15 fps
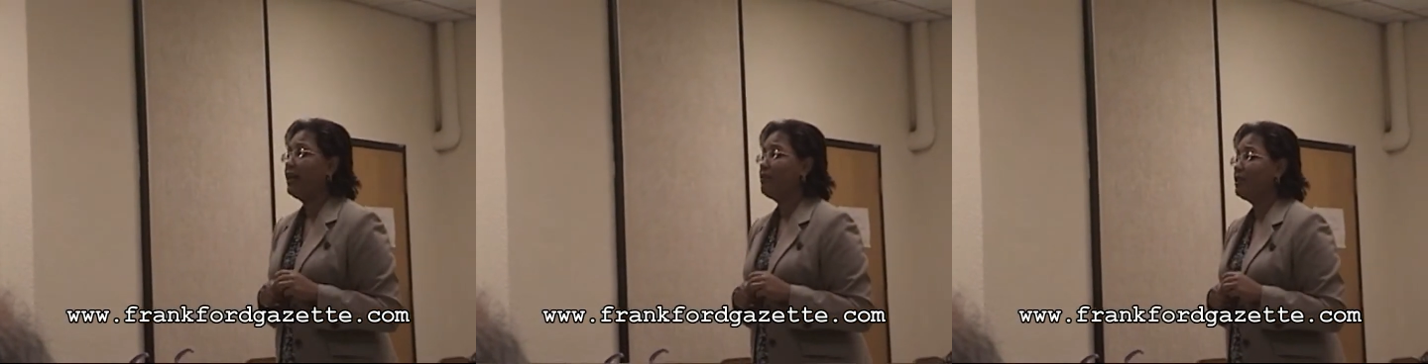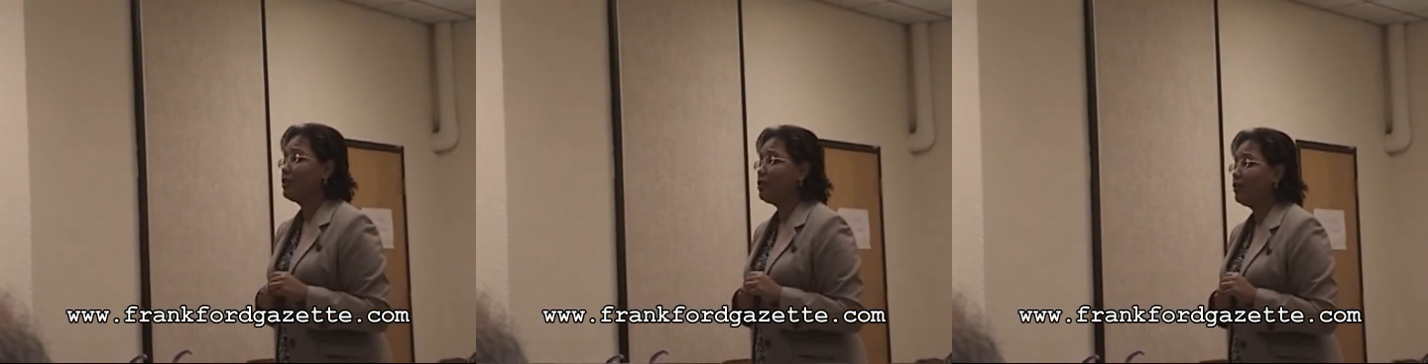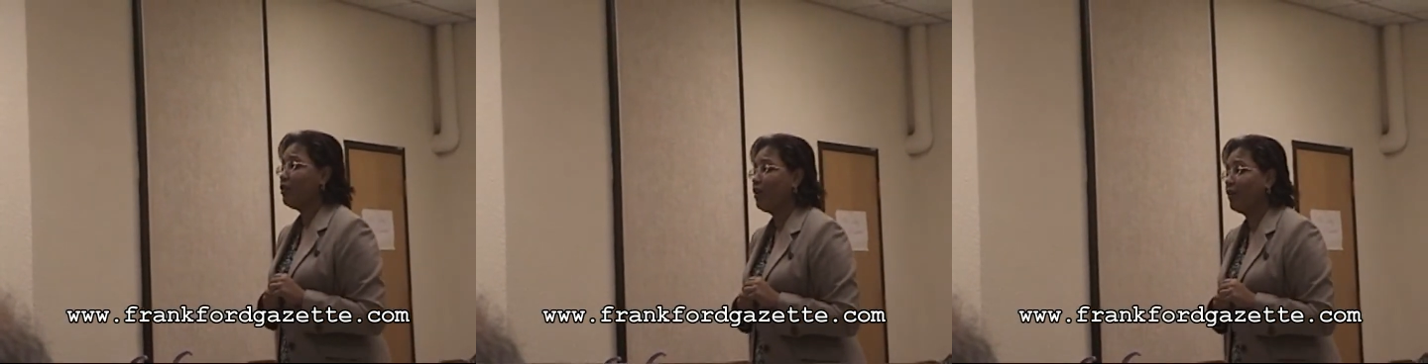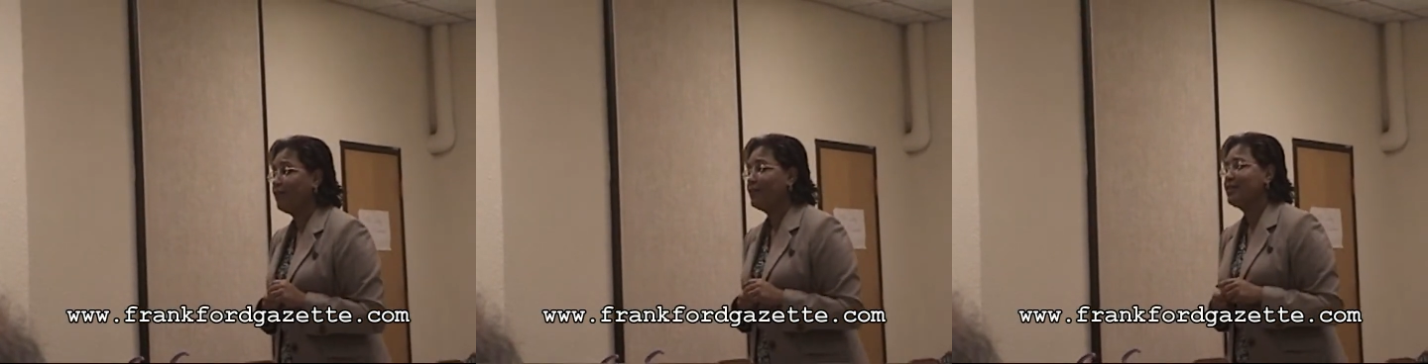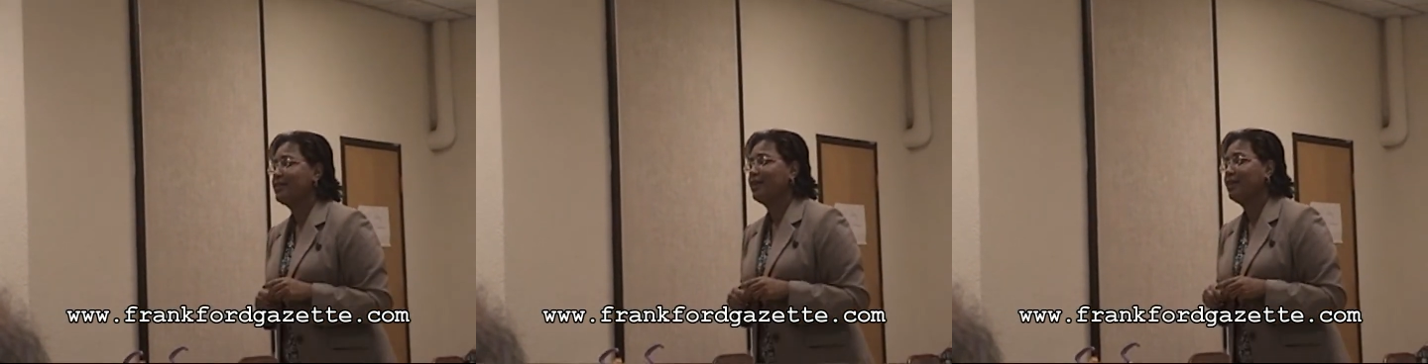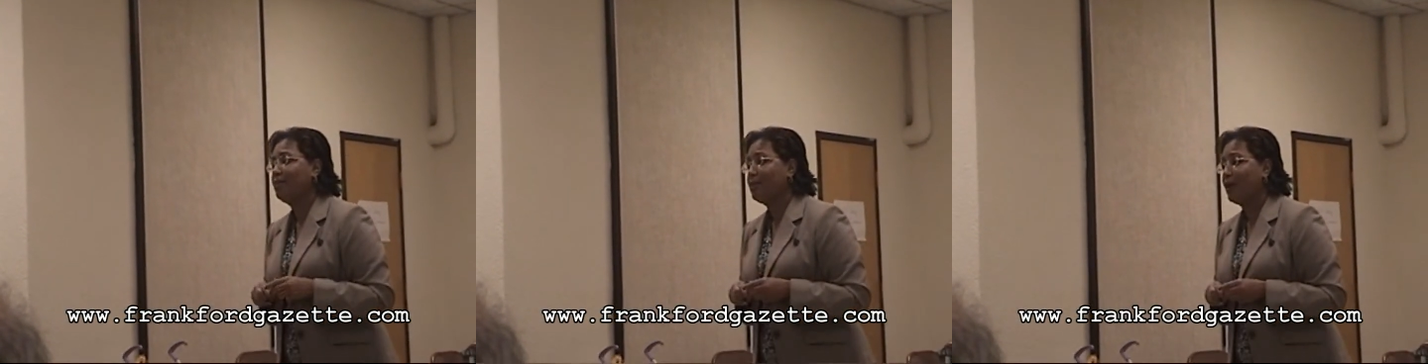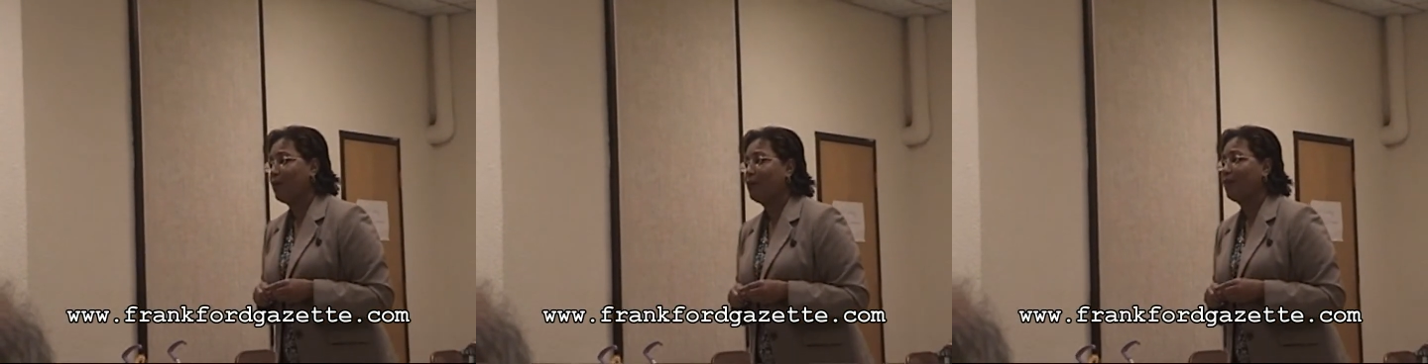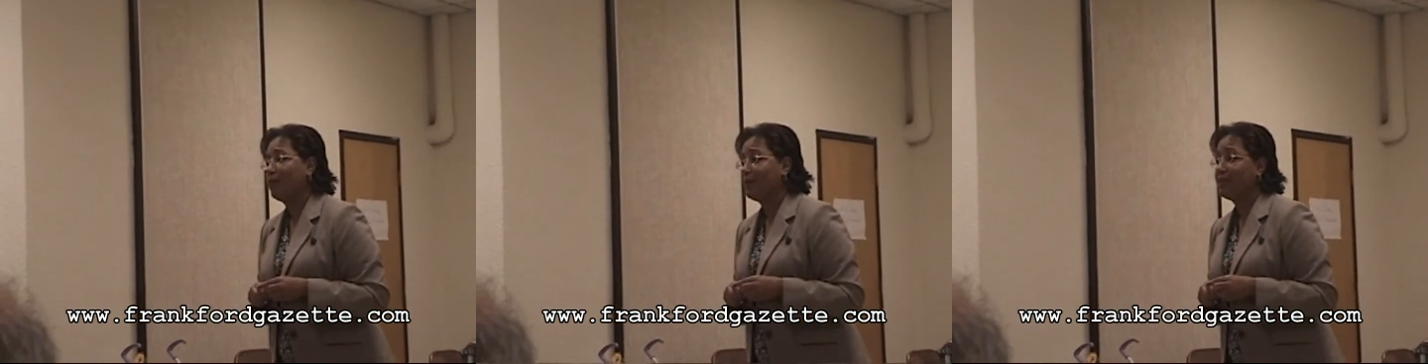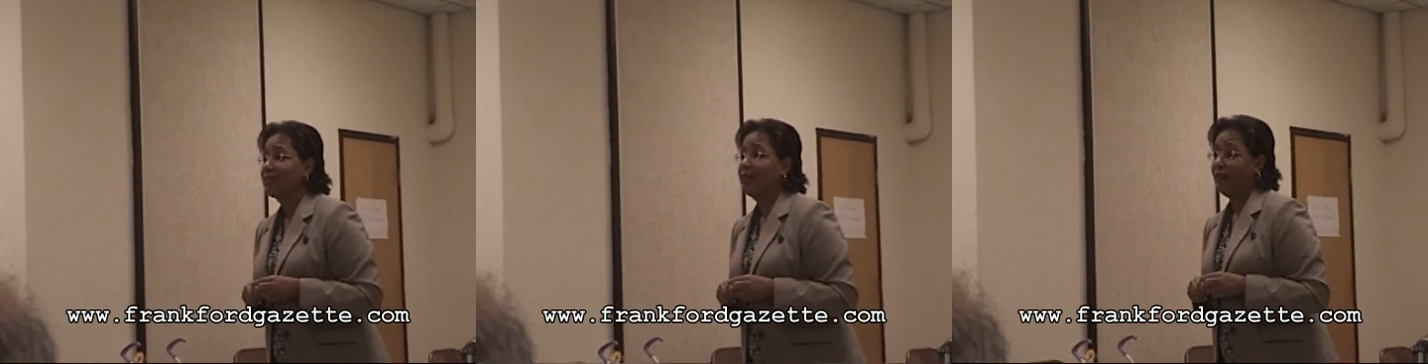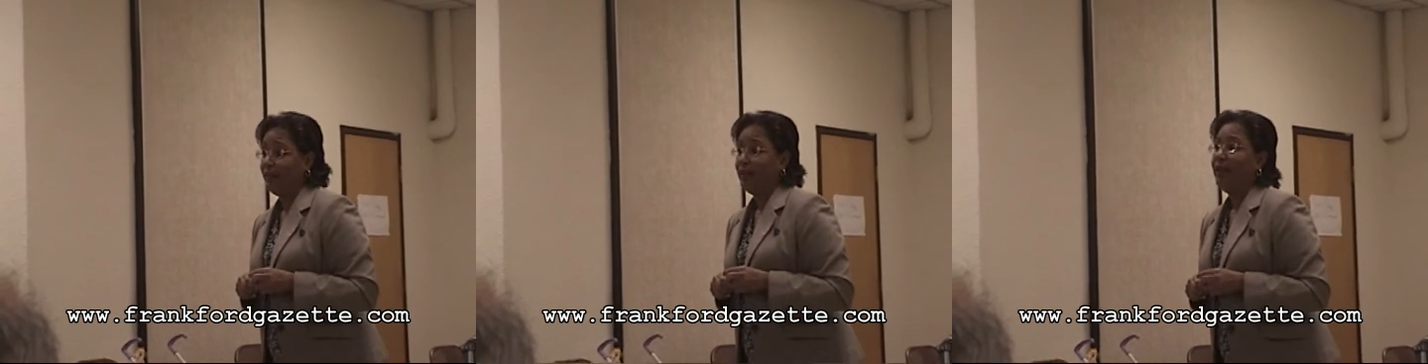came into the office and he met with us.
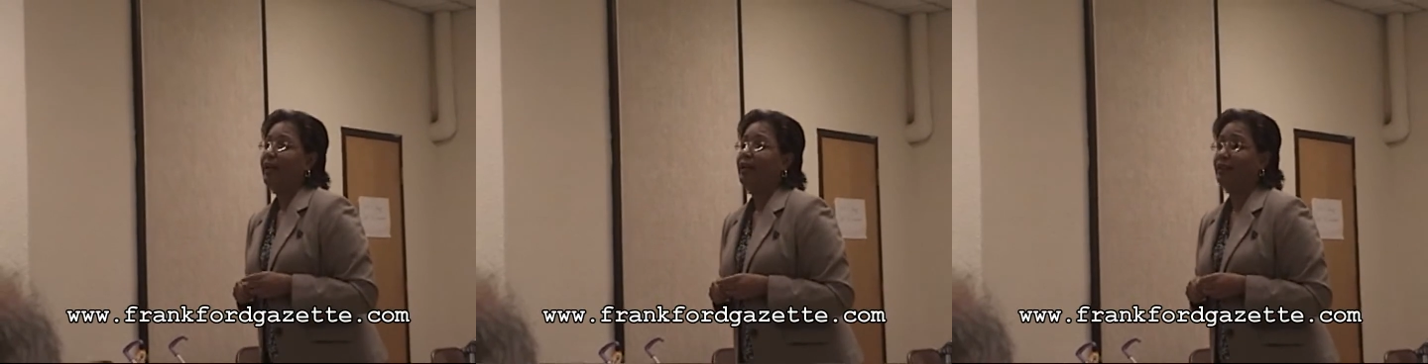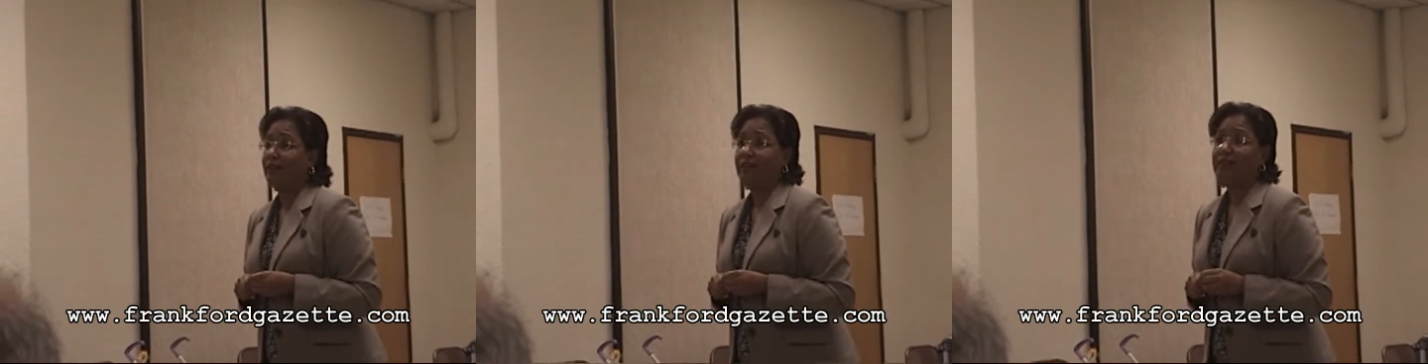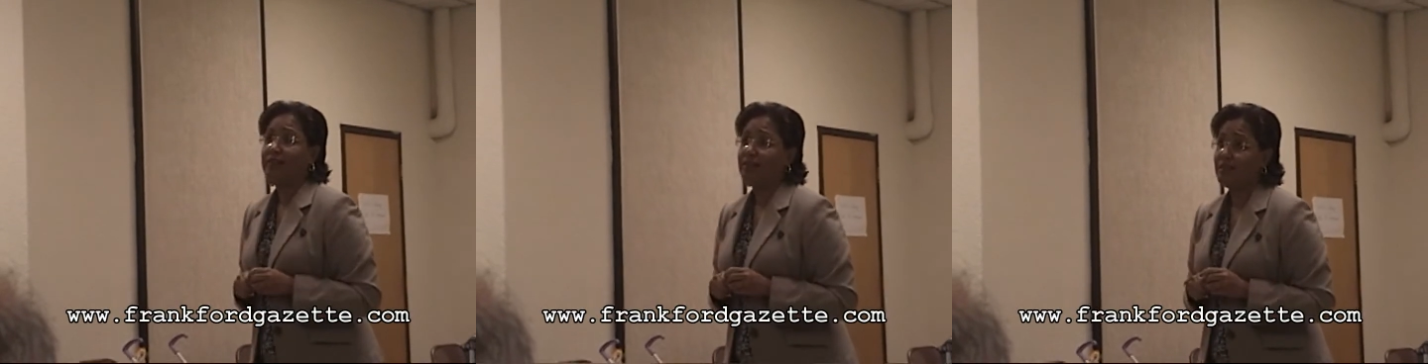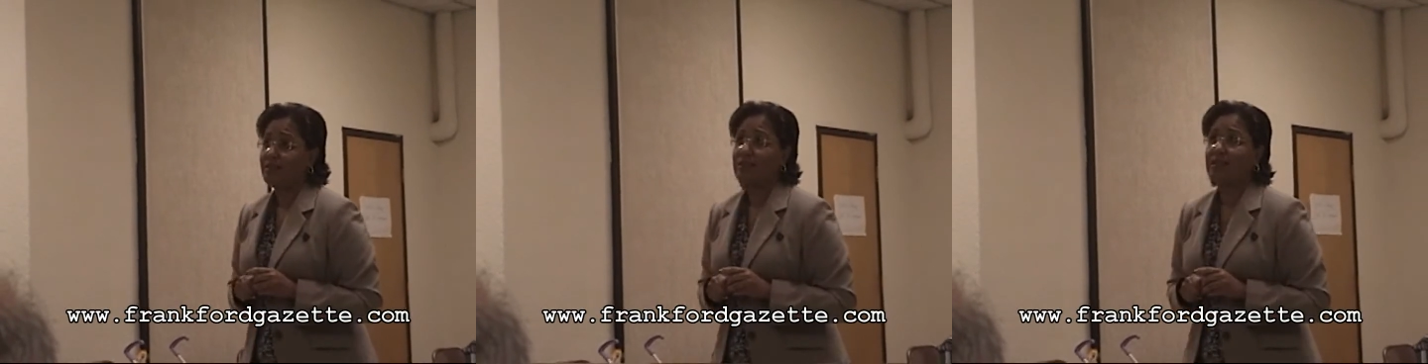And leading us